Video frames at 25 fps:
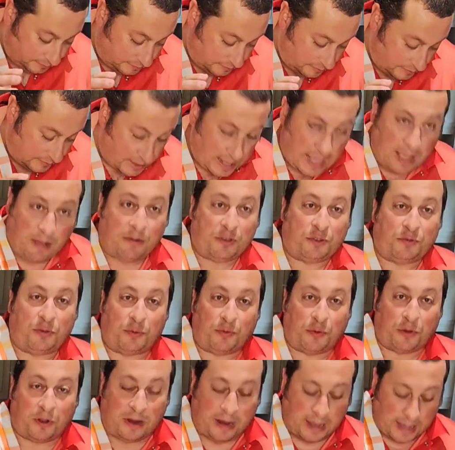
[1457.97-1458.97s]
Now is when we're
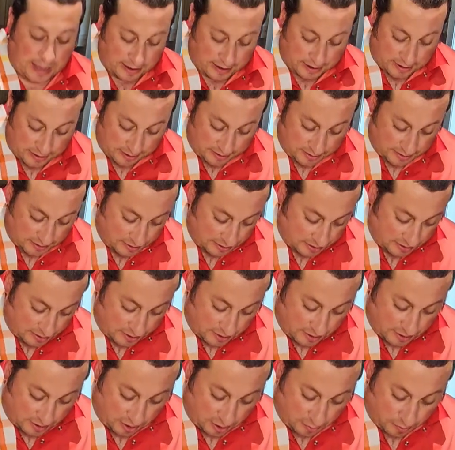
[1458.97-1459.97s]
going to add in
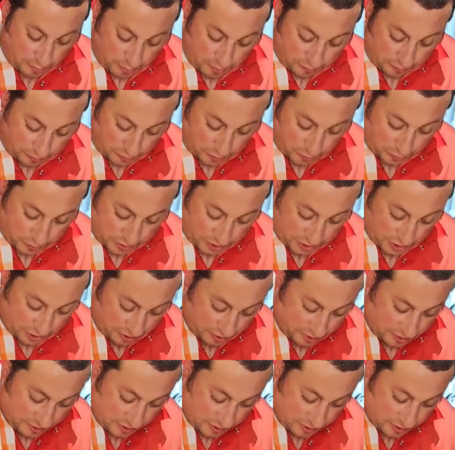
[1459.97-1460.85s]
our beautiful Swiss chard.